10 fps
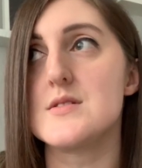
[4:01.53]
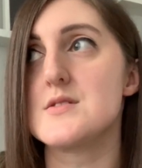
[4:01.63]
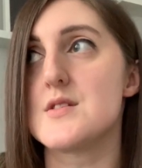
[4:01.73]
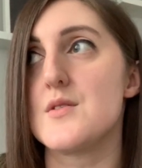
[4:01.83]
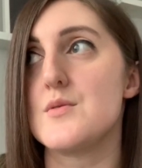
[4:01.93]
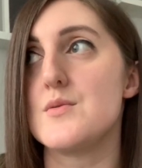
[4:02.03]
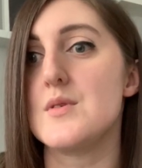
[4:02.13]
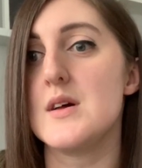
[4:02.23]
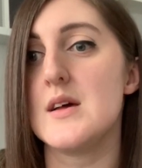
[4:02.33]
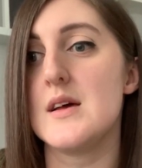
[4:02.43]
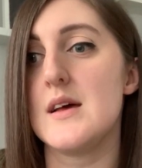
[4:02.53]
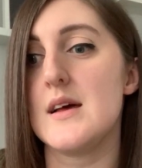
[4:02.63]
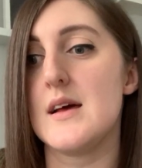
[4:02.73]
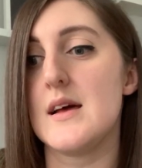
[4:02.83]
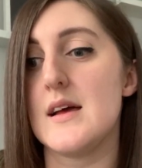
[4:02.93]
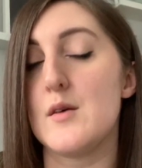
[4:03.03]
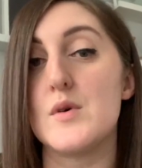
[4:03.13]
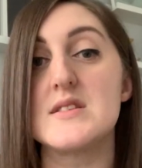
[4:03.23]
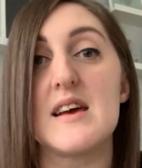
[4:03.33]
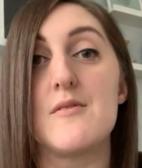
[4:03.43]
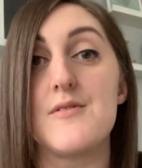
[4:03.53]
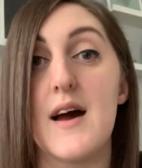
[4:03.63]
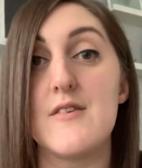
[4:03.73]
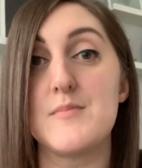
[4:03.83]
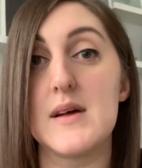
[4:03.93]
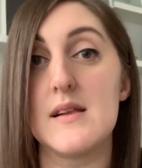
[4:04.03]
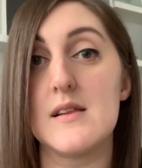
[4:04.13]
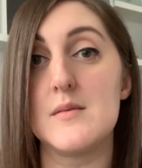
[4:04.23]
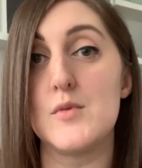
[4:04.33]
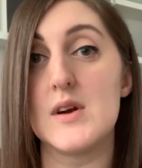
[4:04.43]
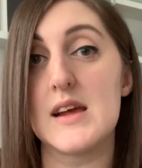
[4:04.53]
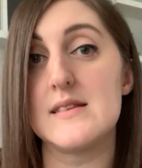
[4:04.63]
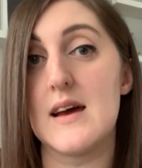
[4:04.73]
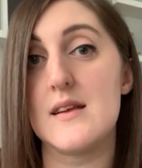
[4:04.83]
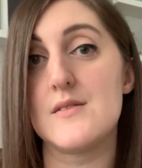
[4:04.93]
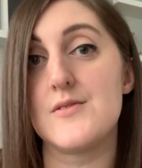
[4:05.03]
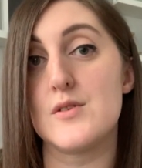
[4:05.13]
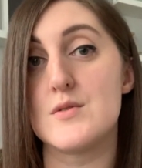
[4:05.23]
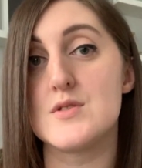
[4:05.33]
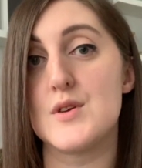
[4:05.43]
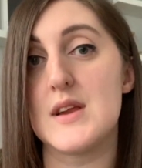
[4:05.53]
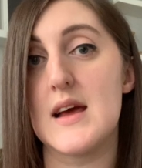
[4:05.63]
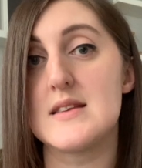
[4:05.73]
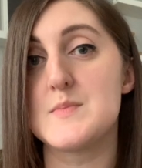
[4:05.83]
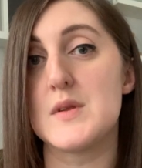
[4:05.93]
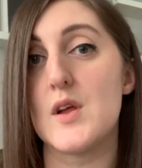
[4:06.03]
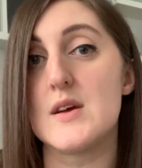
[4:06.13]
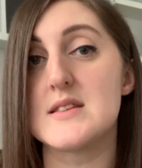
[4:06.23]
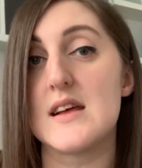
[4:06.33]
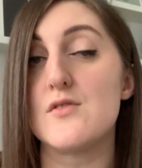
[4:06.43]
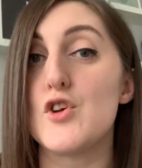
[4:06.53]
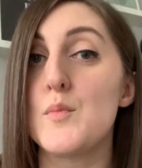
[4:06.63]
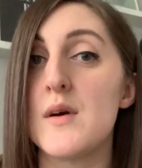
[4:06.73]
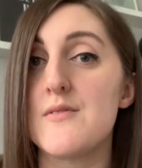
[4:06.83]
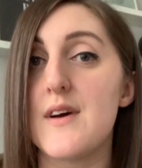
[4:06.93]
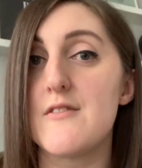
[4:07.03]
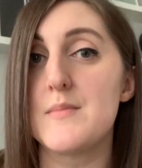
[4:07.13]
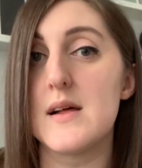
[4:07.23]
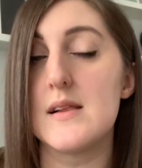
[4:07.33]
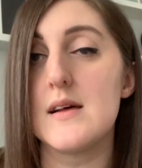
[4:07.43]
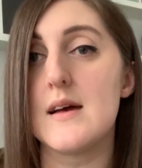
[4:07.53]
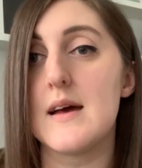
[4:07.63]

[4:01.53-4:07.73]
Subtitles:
So he was getting 5 ml morning and night for those 2 days, but now he's getting 2.5 ml.